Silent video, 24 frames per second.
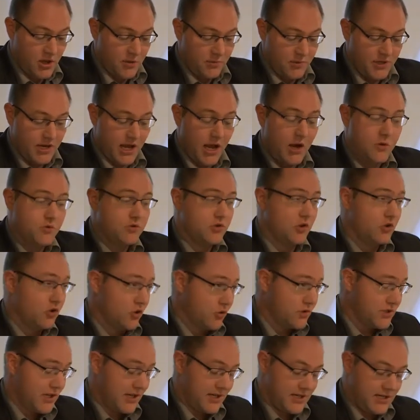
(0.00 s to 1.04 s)
without the
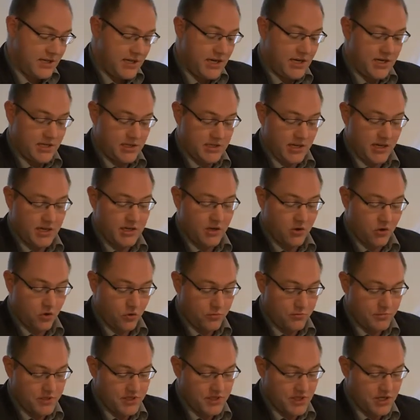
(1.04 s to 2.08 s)
new techniques and the
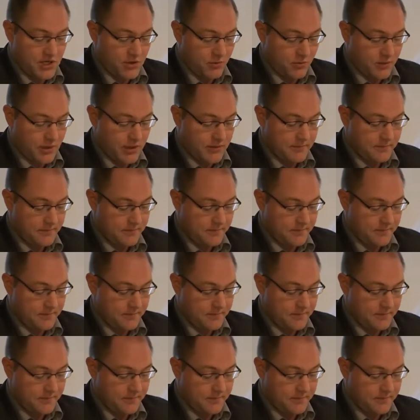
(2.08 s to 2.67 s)
new machinery.